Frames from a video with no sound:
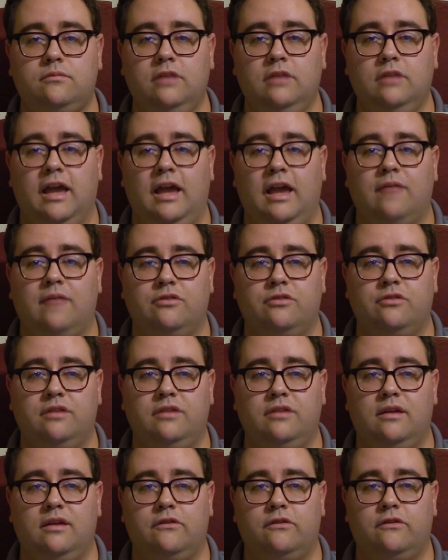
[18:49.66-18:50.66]
After
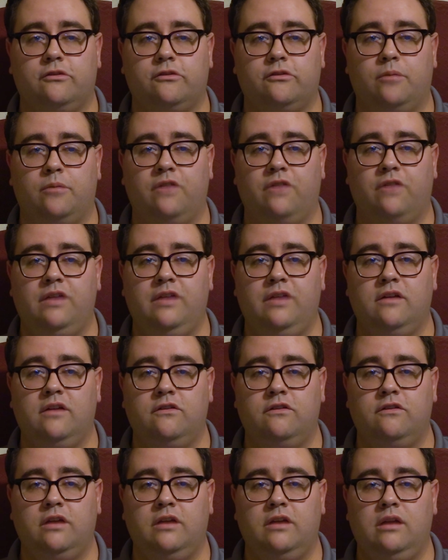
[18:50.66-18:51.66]
this, Murphy
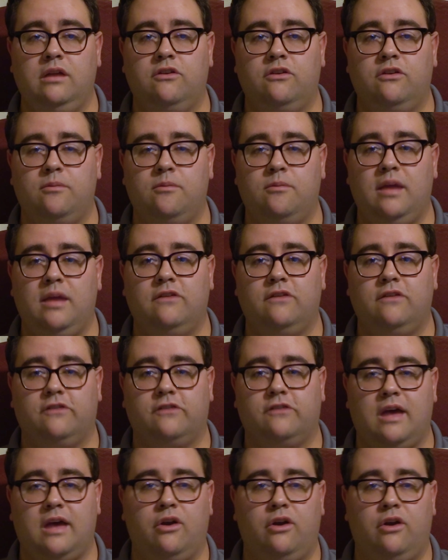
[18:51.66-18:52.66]
continued to make
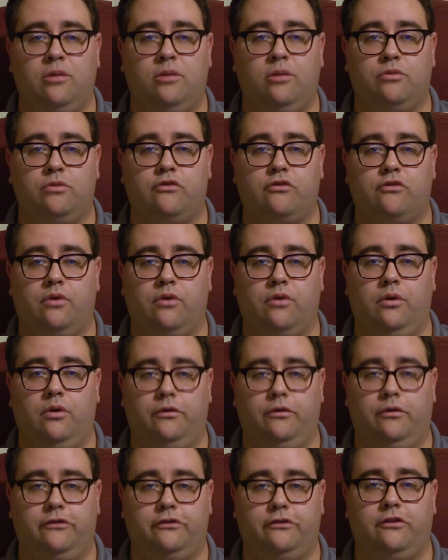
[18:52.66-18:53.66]
scouting
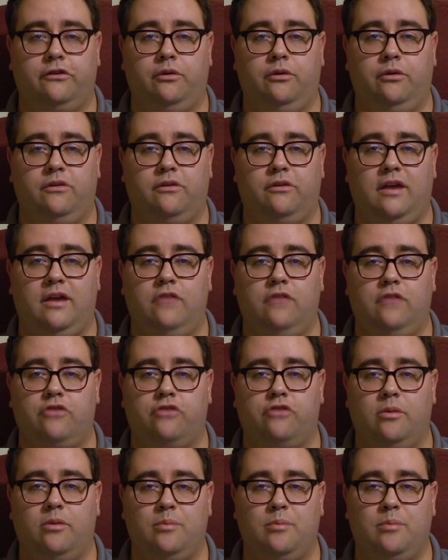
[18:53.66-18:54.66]
patrols to take
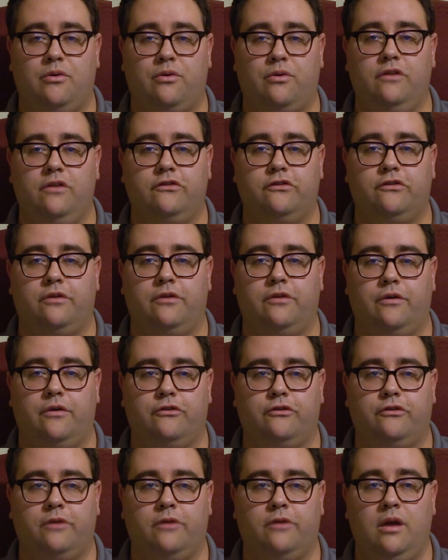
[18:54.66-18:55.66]
German
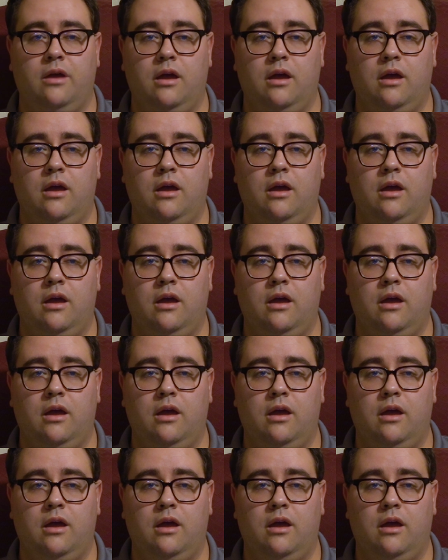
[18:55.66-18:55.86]
prisoners